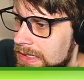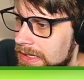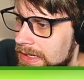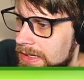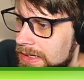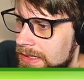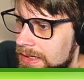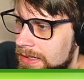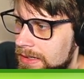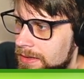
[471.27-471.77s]

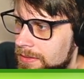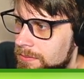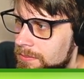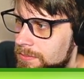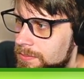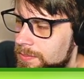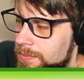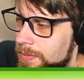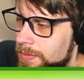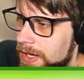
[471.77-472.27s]

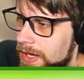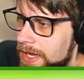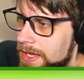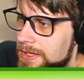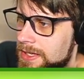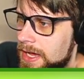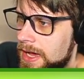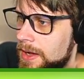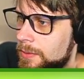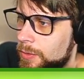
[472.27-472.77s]

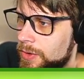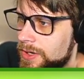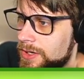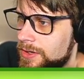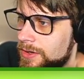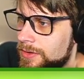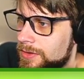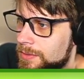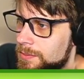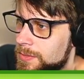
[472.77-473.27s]
I want to
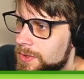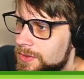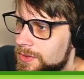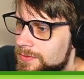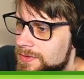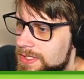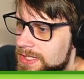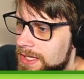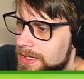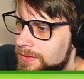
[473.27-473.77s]
know the
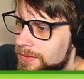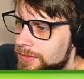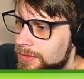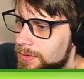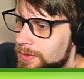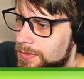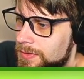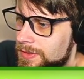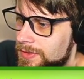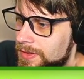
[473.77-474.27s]
move set.
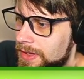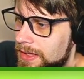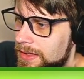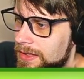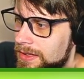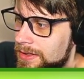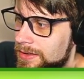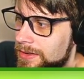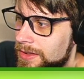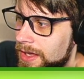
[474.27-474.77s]
So if it's got
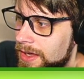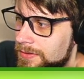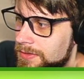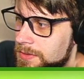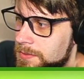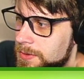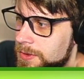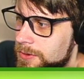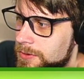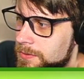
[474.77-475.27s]
like a
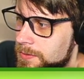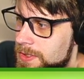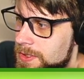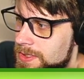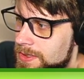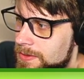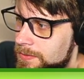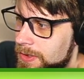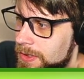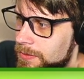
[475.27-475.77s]
Lava Plume or
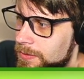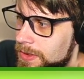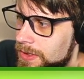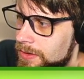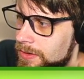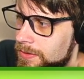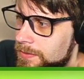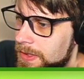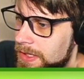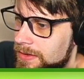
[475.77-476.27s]
something, we
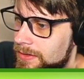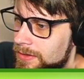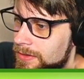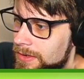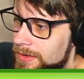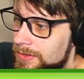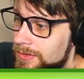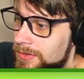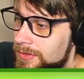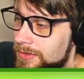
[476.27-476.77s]
know about it.
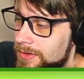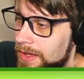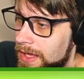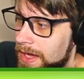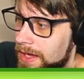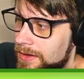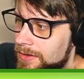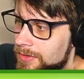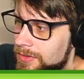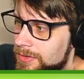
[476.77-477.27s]
Okay,
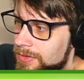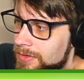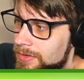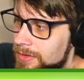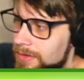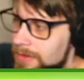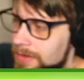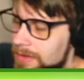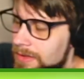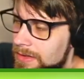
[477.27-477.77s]
Slash.
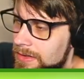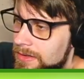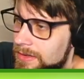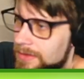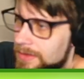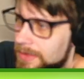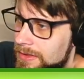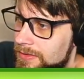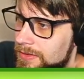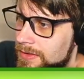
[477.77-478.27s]

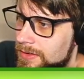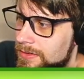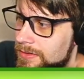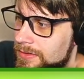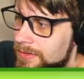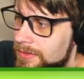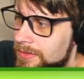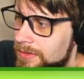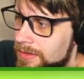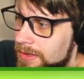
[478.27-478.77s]
That
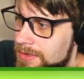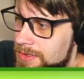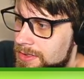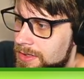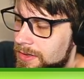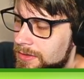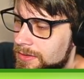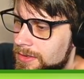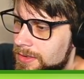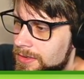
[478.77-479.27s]
did a
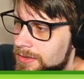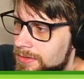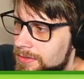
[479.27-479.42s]
chunk.